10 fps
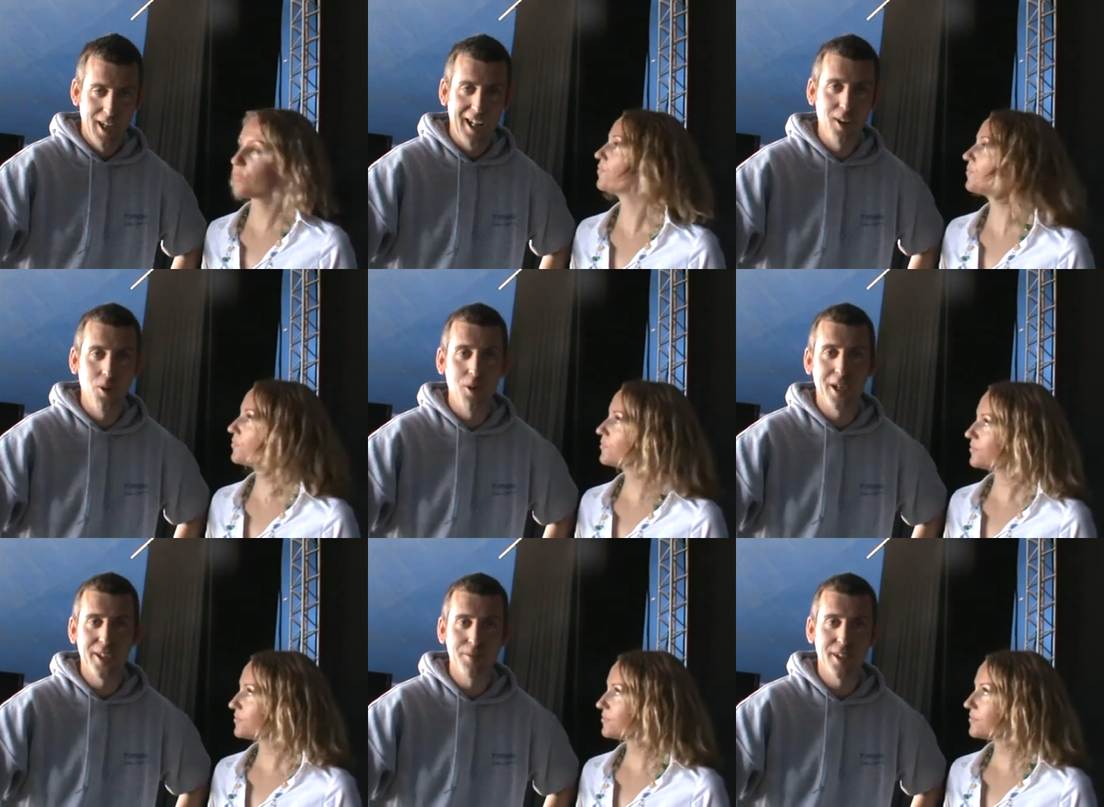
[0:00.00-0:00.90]
Speaker 1: Hello and
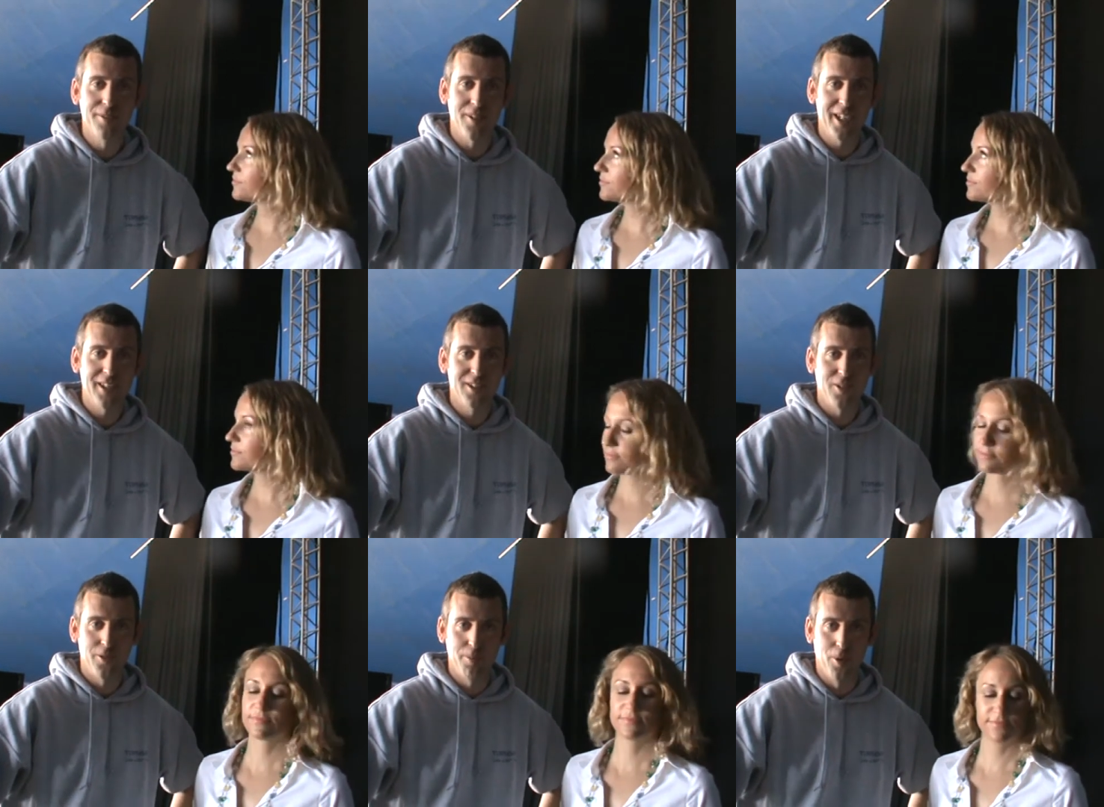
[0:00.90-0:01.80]
welcome to the Friday
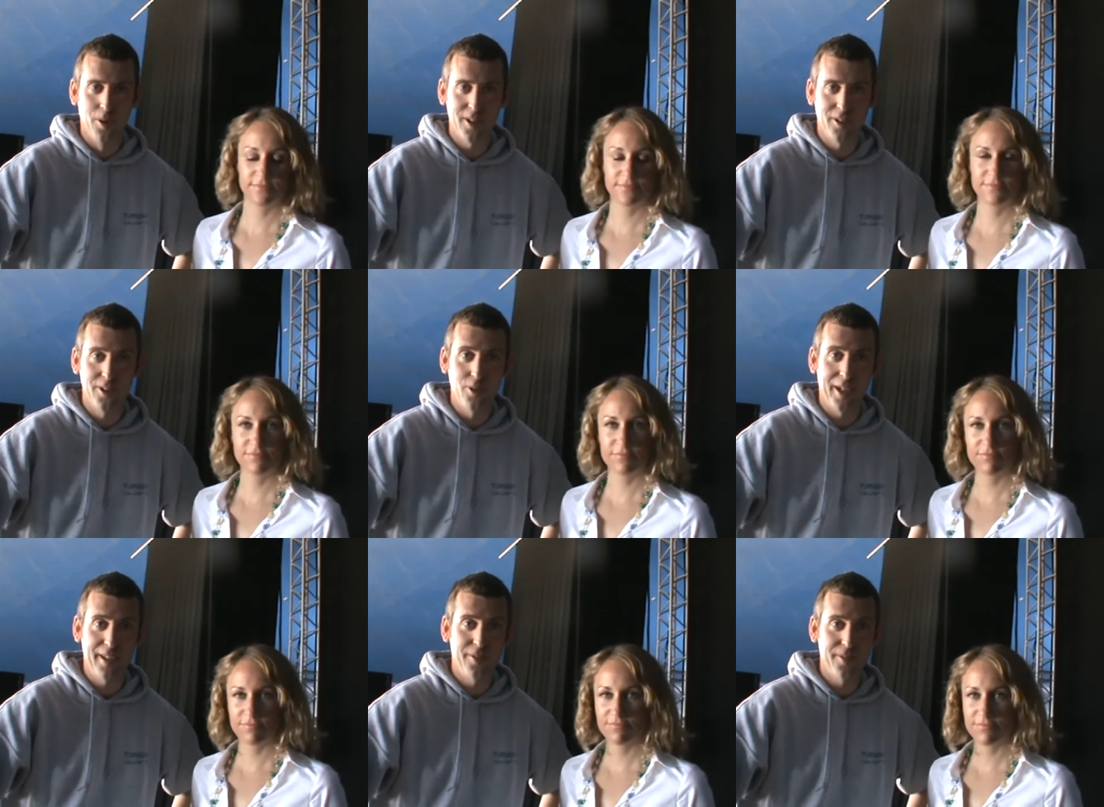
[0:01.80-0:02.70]
Surf Report on the
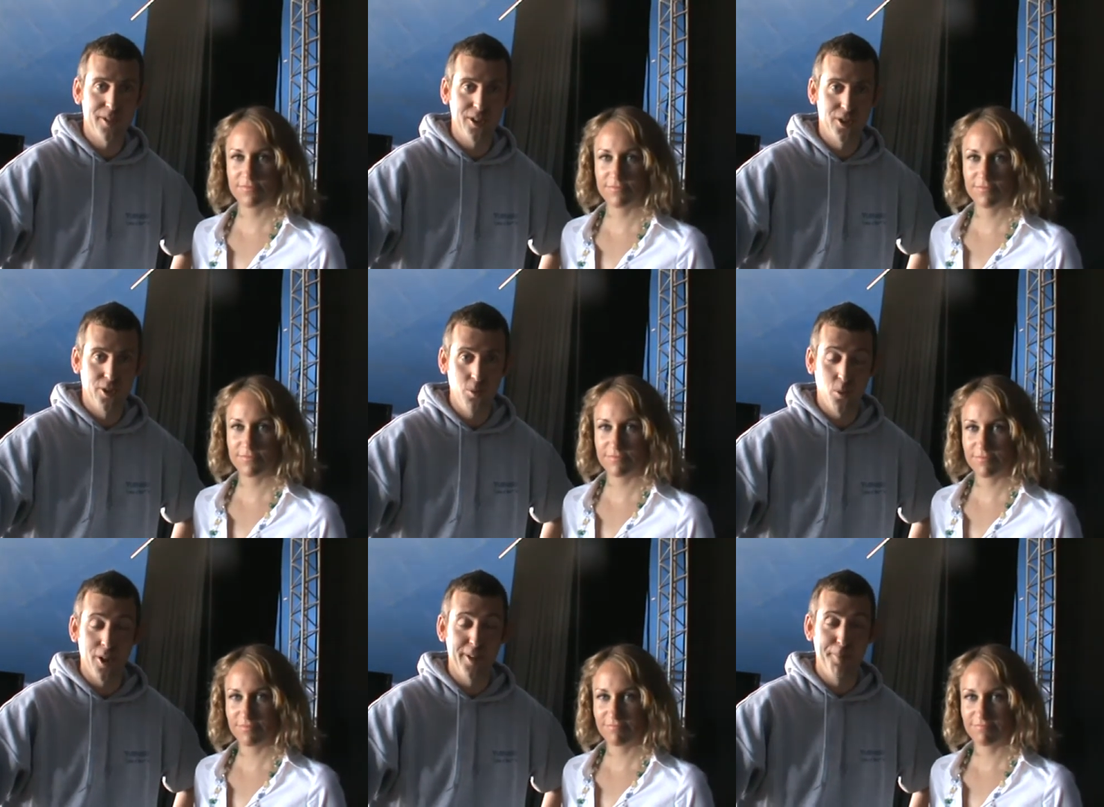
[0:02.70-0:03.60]
25th of June. We're
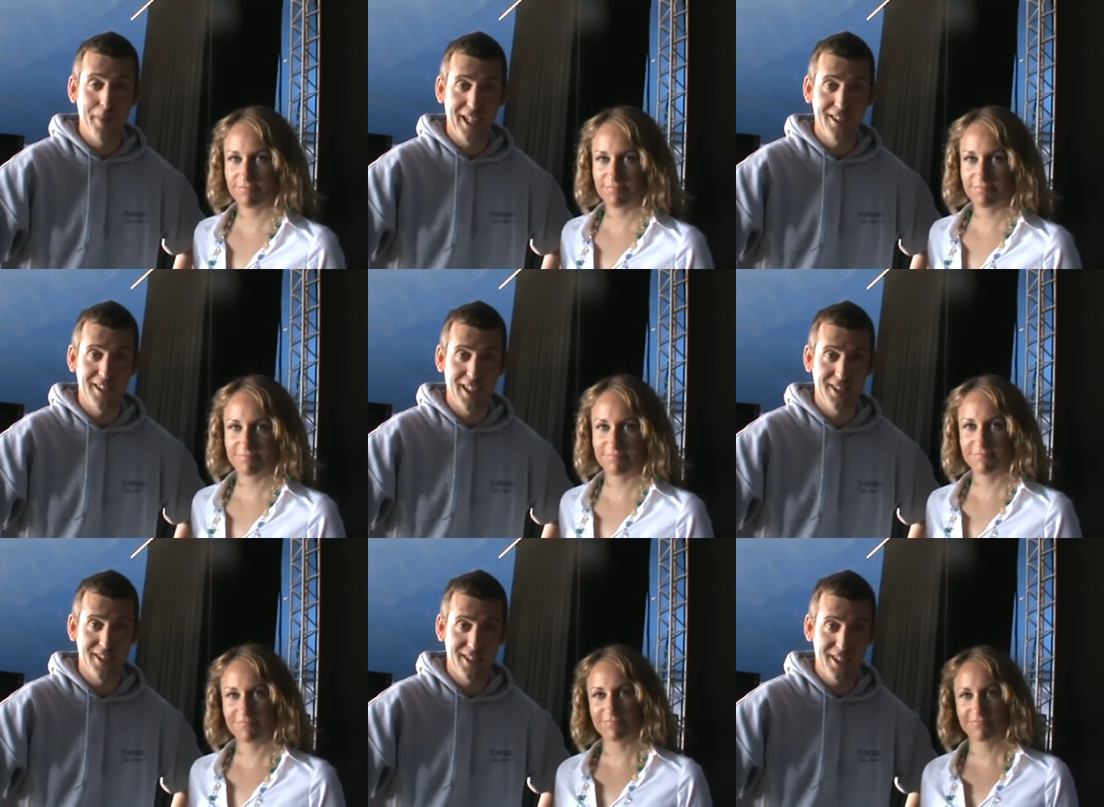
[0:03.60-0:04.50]
on the main stage
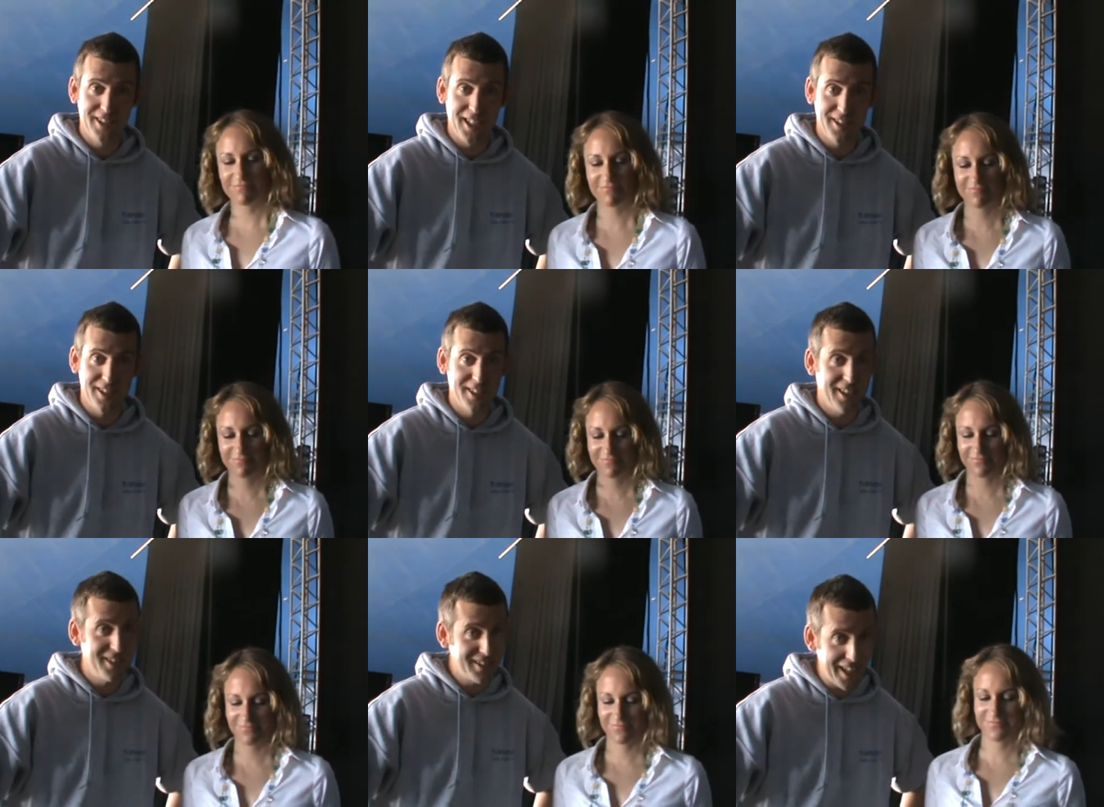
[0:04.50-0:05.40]
at Sea Sessions and
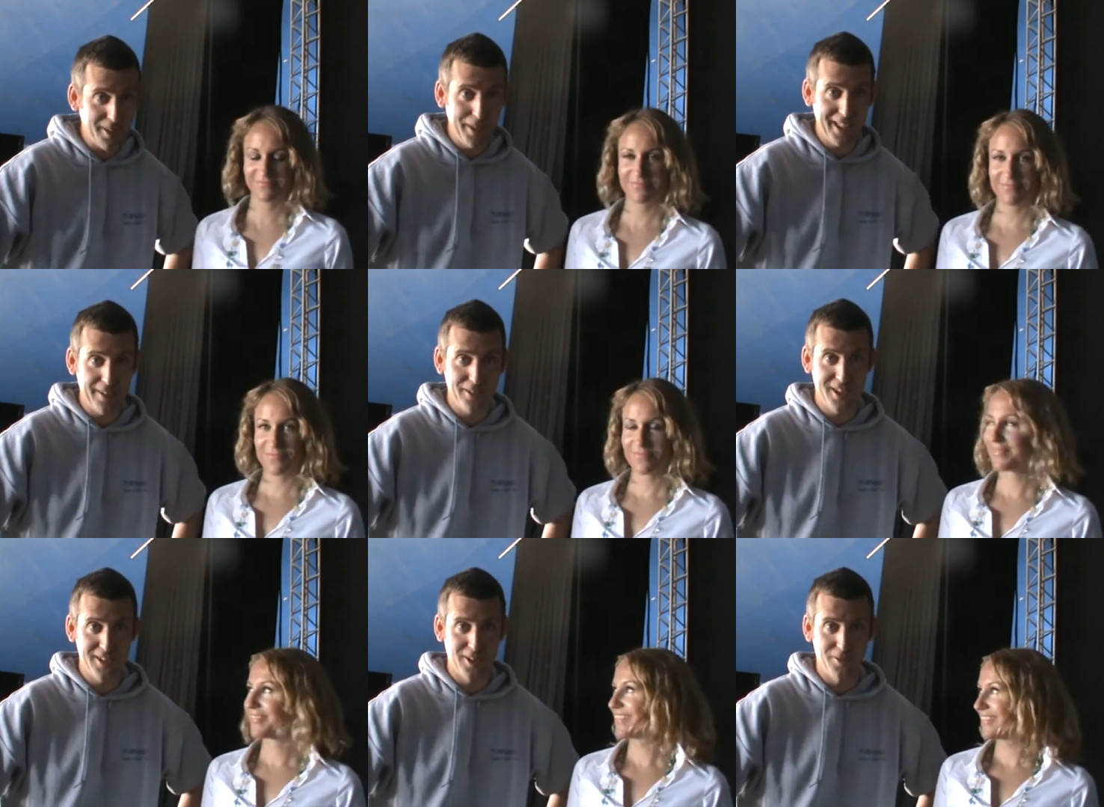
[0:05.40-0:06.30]
instead of me giving you
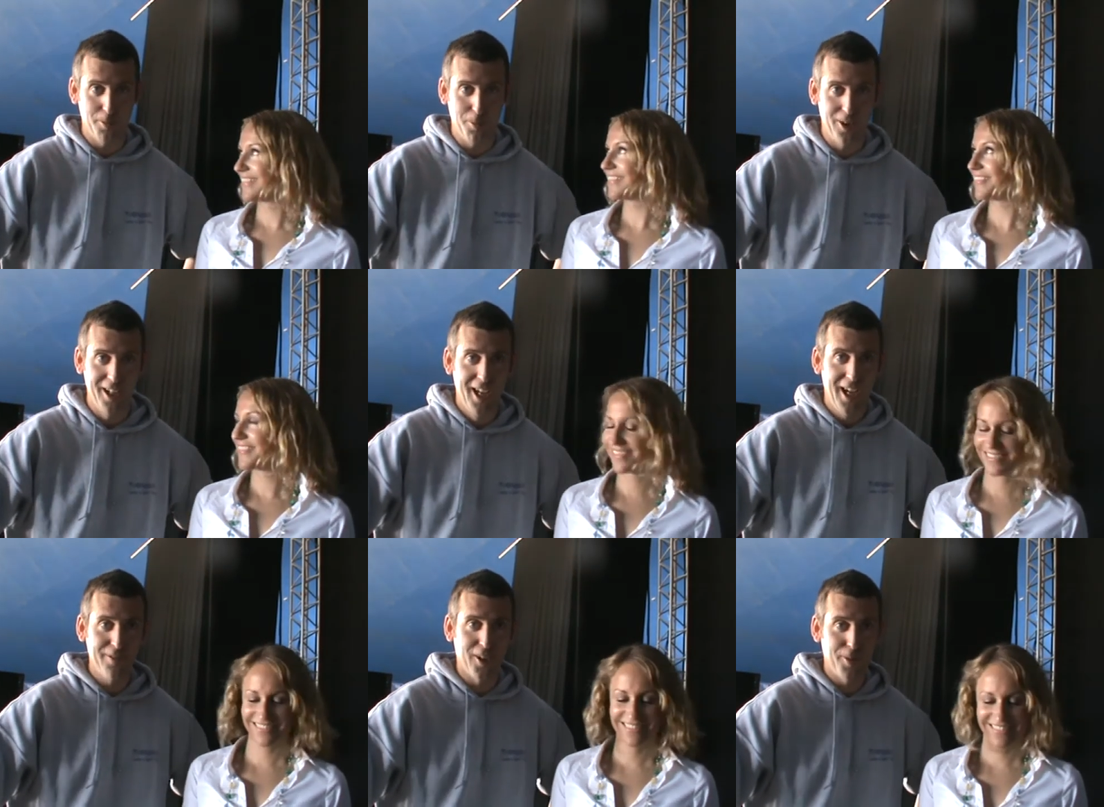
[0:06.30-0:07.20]
the surf report,
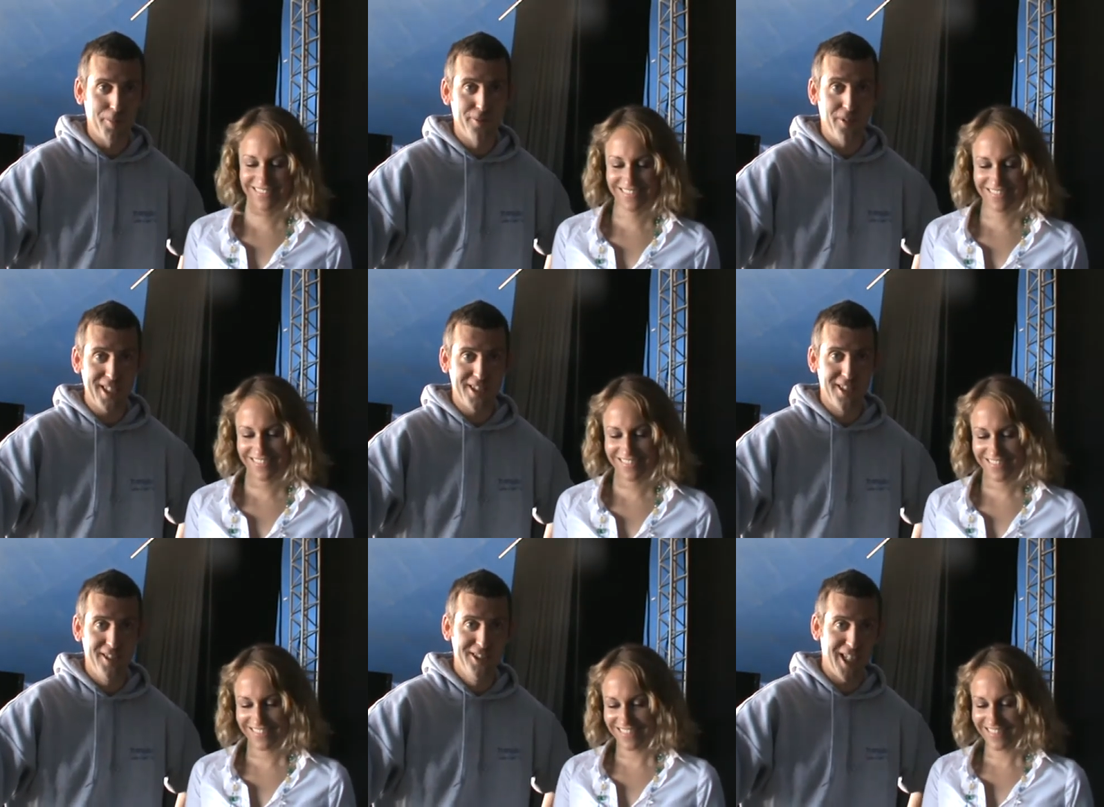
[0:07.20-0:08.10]
I've got a
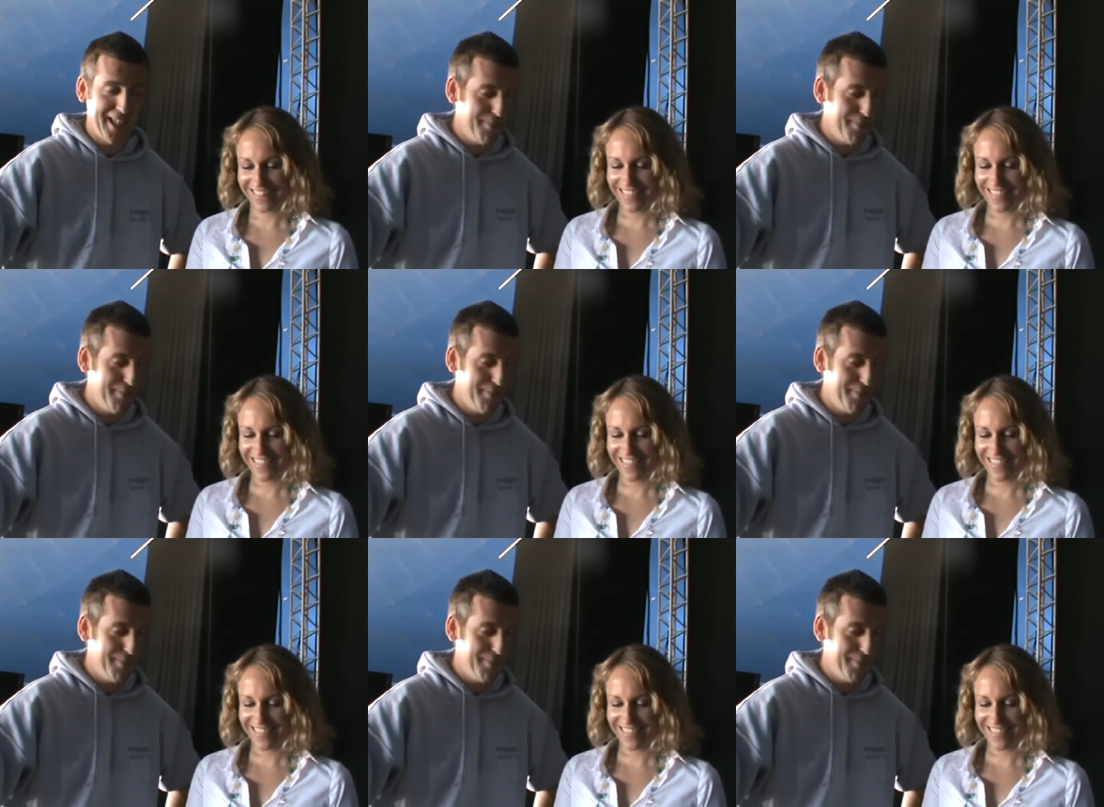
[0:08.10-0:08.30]
professional, Jenny